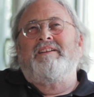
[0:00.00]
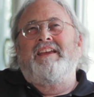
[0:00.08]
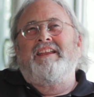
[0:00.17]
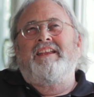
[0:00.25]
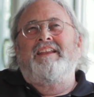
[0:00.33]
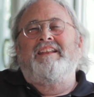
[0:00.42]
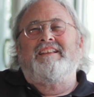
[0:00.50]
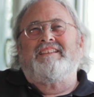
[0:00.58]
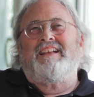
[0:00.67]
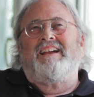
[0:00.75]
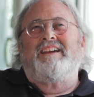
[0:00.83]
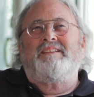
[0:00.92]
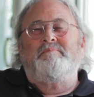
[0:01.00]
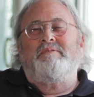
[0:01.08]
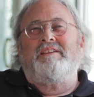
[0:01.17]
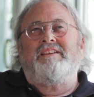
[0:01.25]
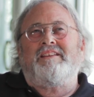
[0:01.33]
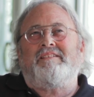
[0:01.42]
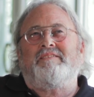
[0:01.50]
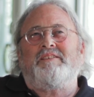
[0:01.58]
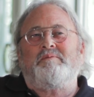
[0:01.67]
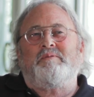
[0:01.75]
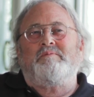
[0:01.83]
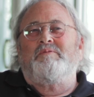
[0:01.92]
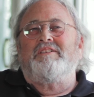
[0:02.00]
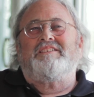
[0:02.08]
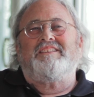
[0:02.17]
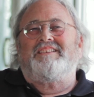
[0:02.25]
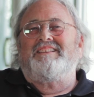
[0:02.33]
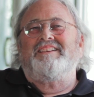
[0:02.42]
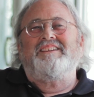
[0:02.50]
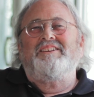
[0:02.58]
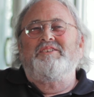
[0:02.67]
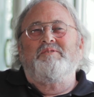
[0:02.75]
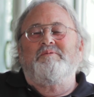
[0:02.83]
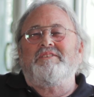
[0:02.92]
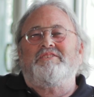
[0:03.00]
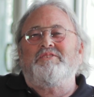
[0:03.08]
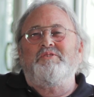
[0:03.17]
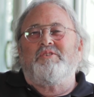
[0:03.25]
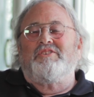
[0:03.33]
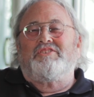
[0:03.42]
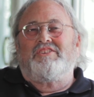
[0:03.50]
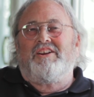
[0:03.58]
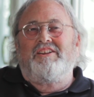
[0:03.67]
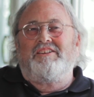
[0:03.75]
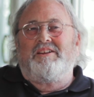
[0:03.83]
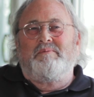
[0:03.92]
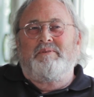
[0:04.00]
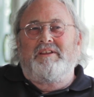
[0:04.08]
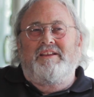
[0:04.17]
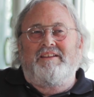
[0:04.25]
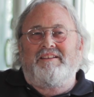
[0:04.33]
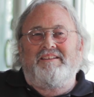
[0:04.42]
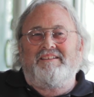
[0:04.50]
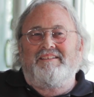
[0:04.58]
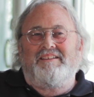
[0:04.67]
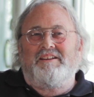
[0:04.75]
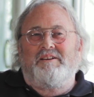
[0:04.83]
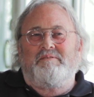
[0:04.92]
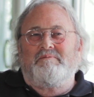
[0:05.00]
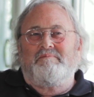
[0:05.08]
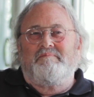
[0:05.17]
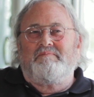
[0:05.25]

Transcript: rated and it's not gonna be and everything, but once this, once New York started coming in, you know,